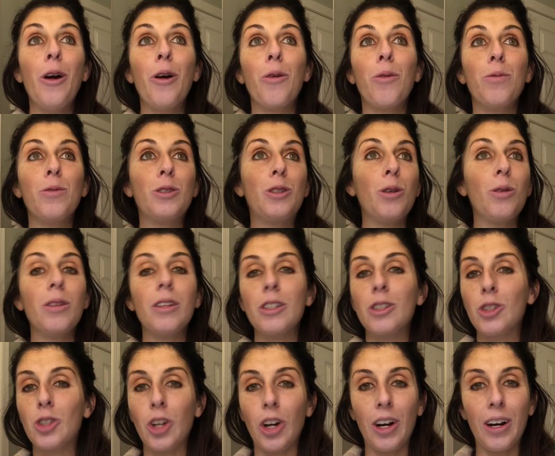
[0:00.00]
do
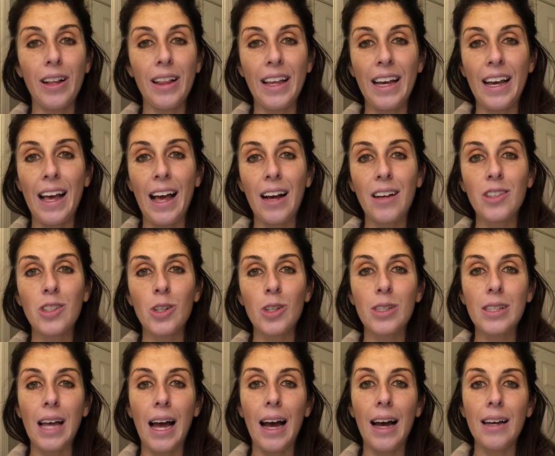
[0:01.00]
this journaling
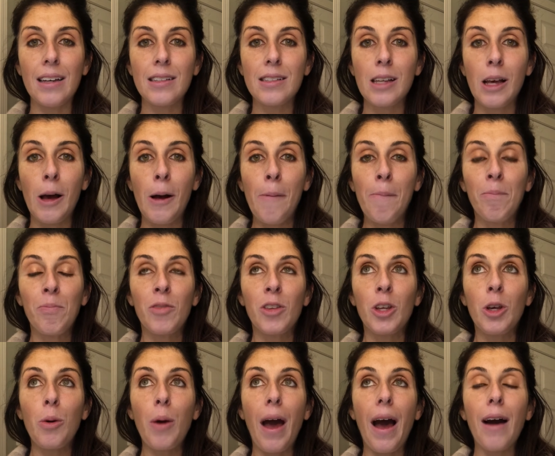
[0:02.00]
exercise.
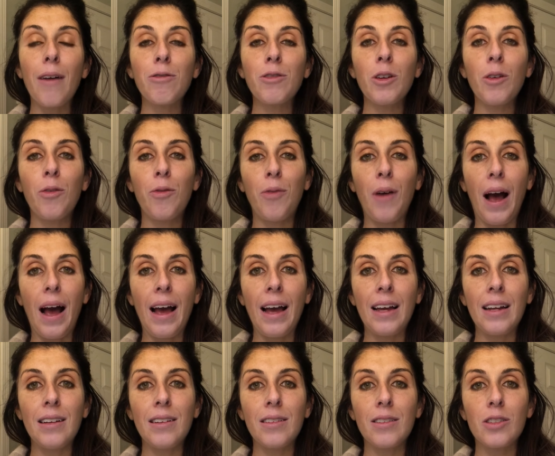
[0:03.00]
You have to
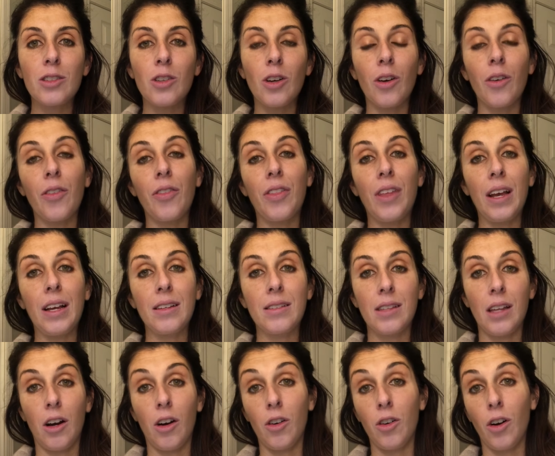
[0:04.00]
find certain things
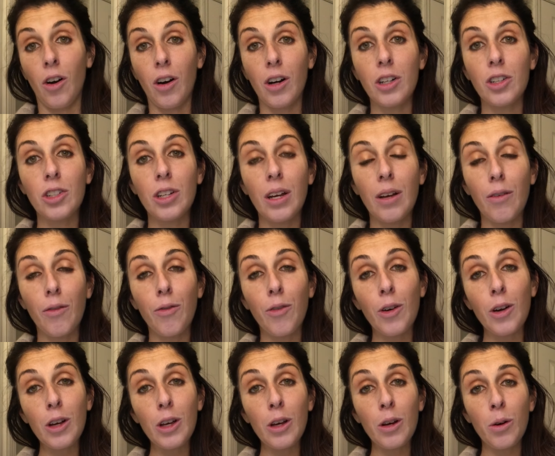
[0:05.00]
that are nourishing
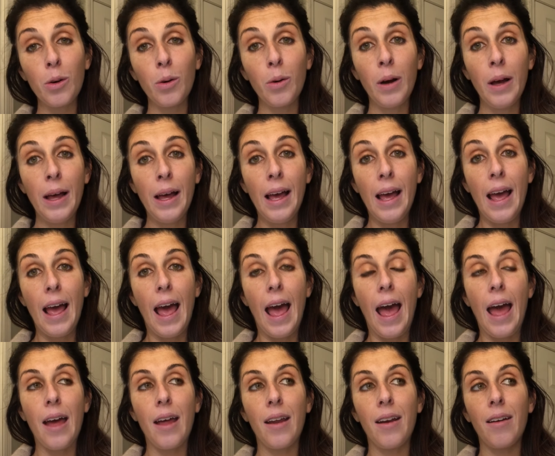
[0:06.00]
for you.
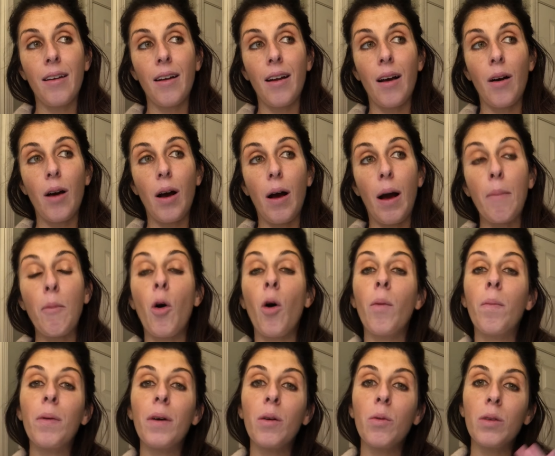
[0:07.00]
And I'm
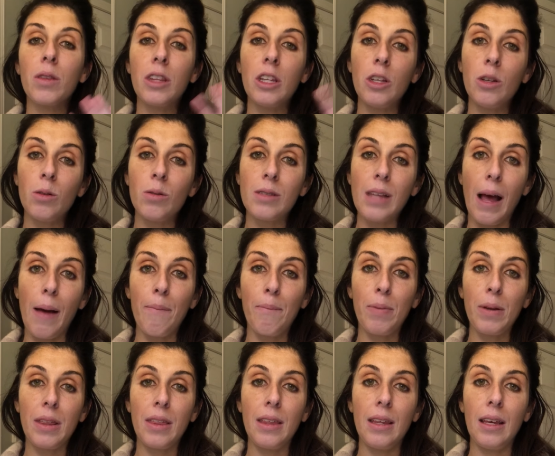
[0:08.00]
hoping with the Use
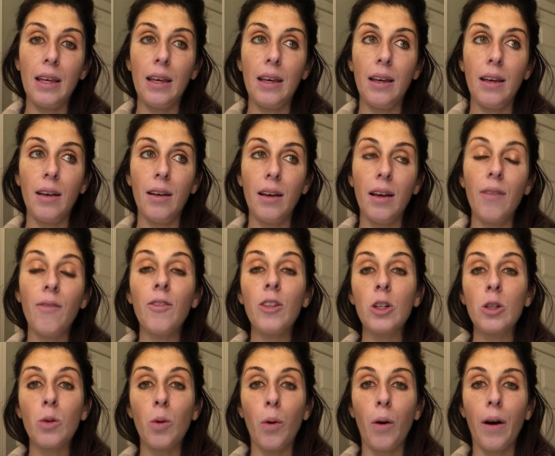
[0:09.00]
Empathy
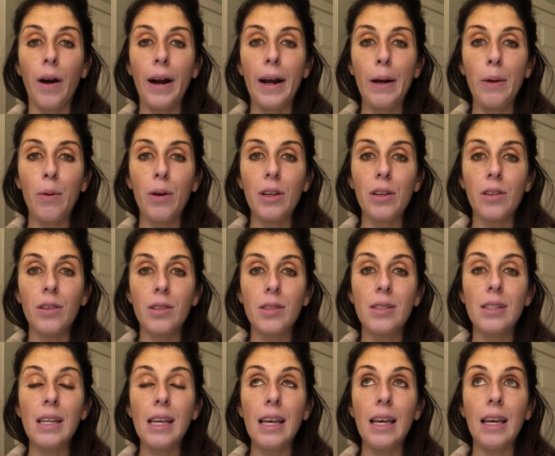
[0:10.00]
inventory, what you'll
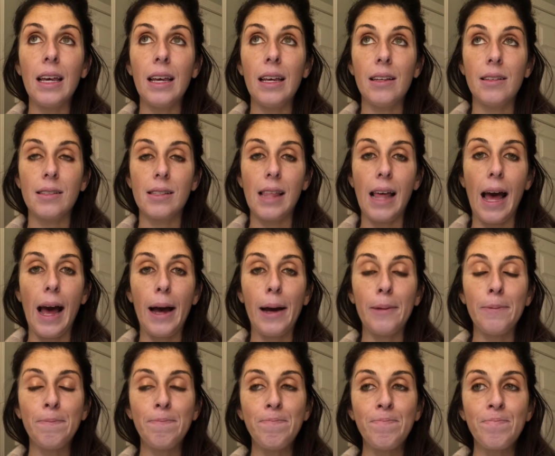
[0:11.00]
see is
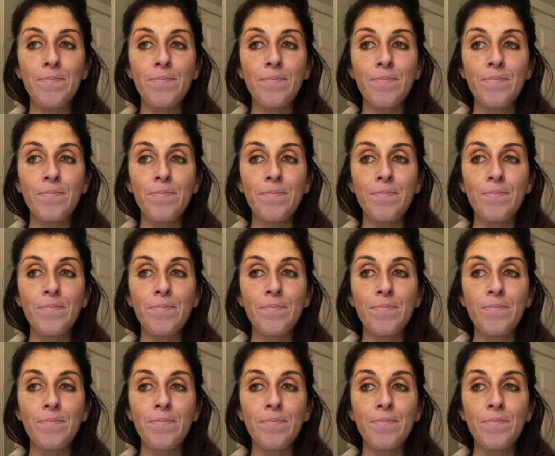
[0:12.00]
that